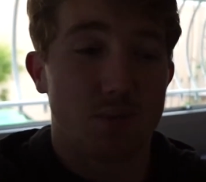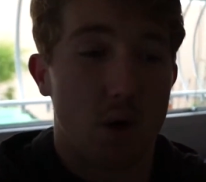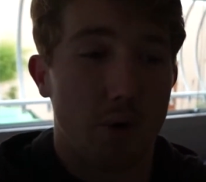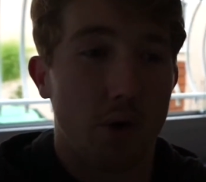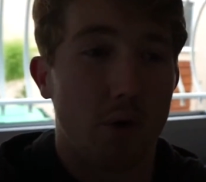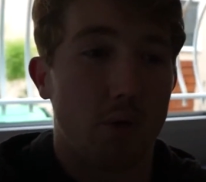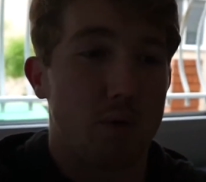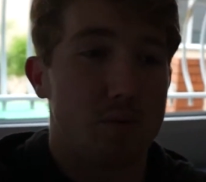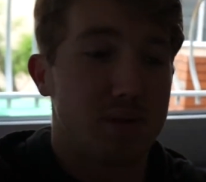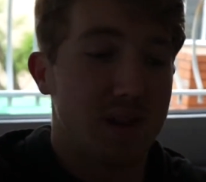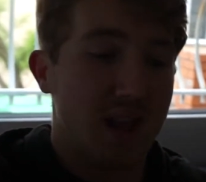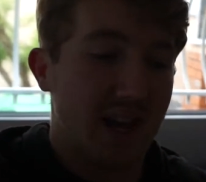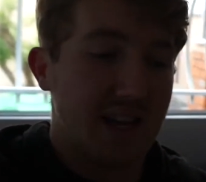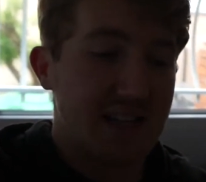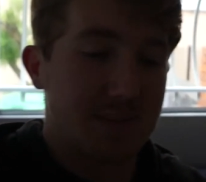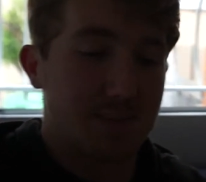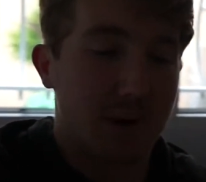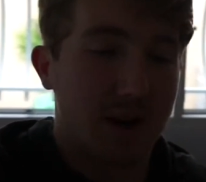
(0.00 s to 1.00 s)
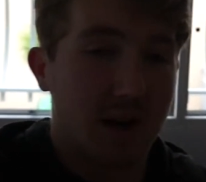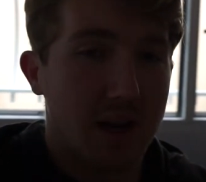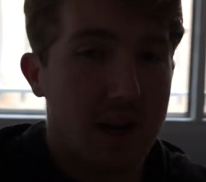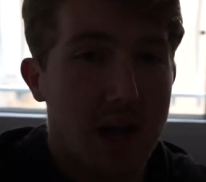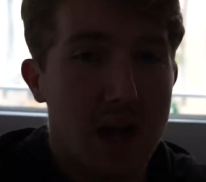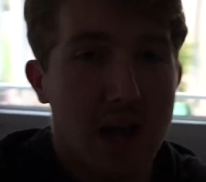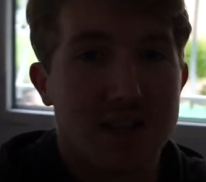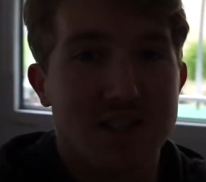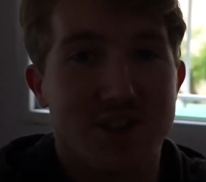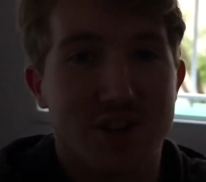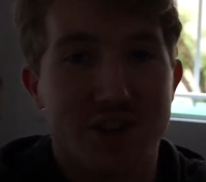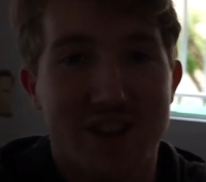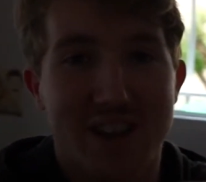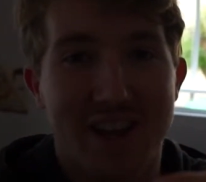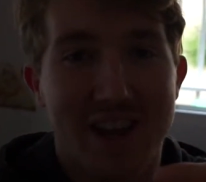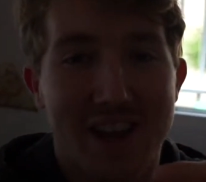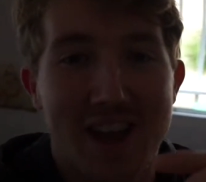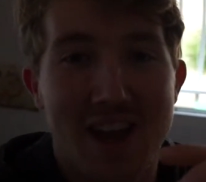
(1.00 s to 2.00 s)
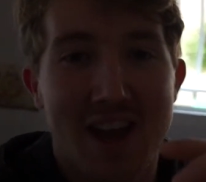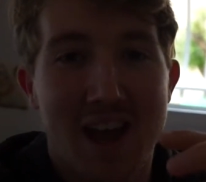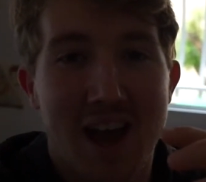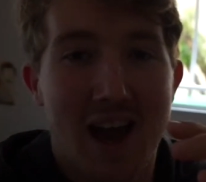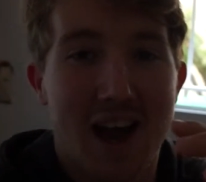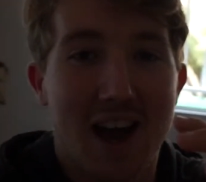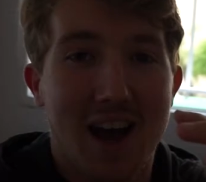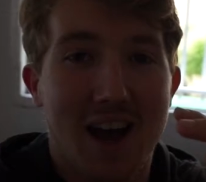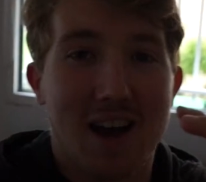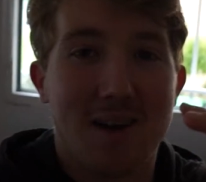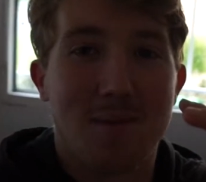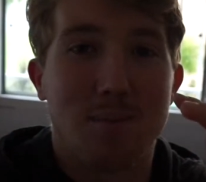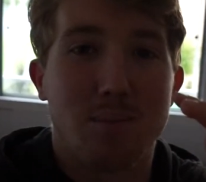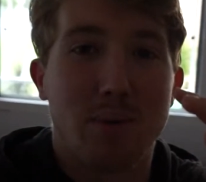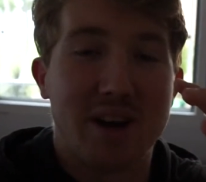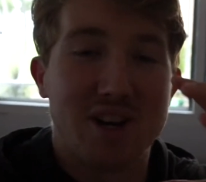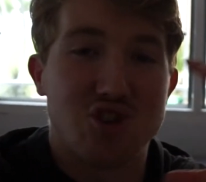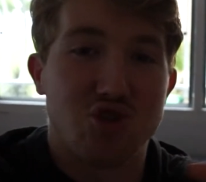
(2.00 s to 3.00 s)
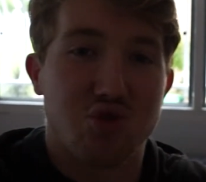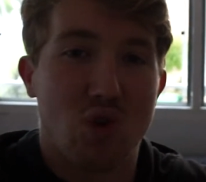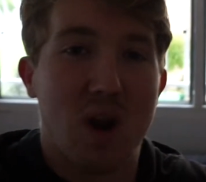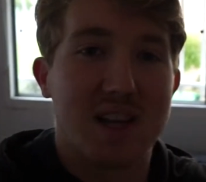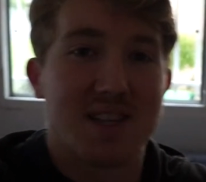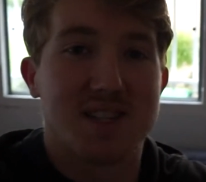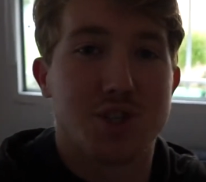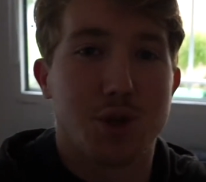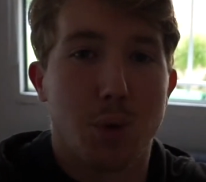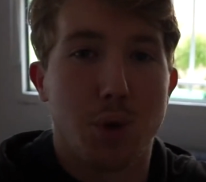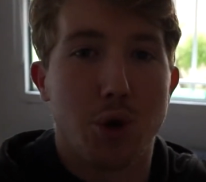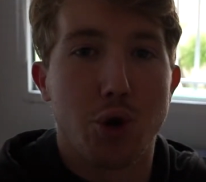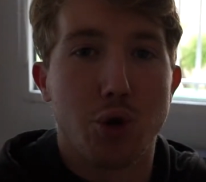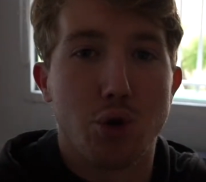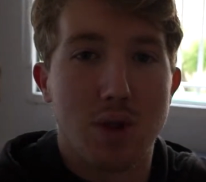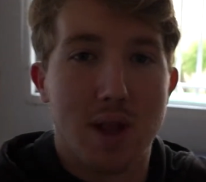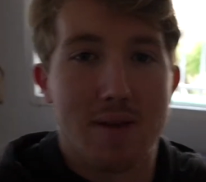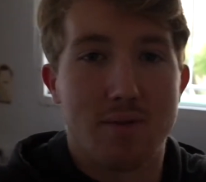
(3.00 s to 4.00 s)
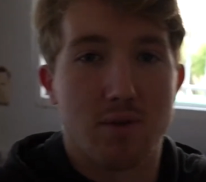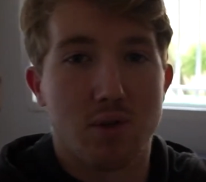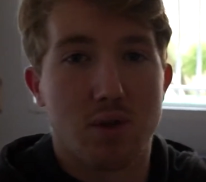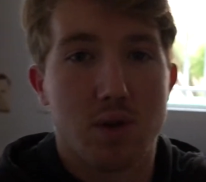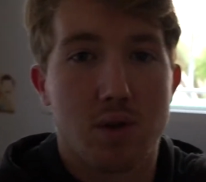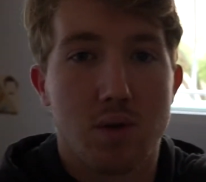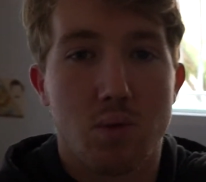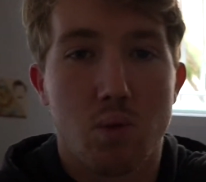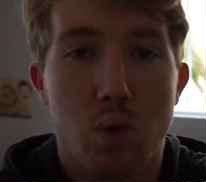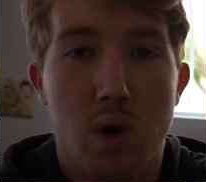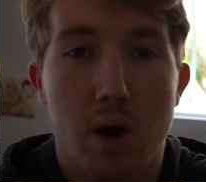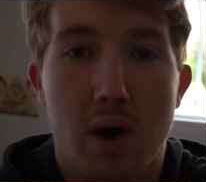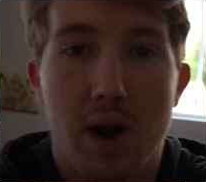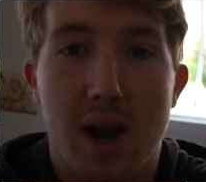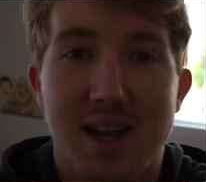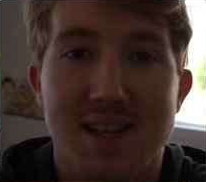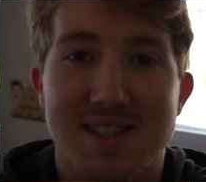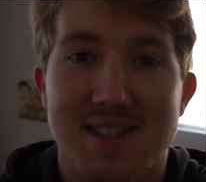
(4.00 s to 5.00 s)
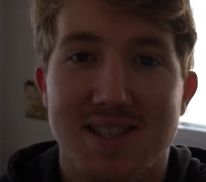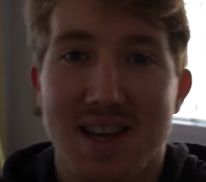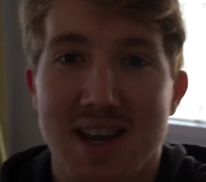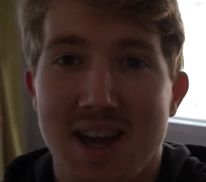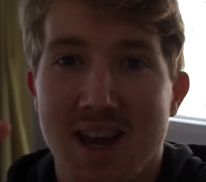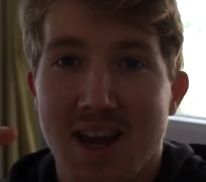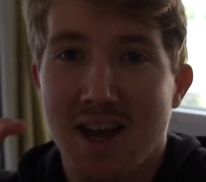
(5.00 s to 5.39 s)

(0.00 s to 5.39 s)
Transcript: Well, not replace, but certainly uh, bring trust to a new level. Whereas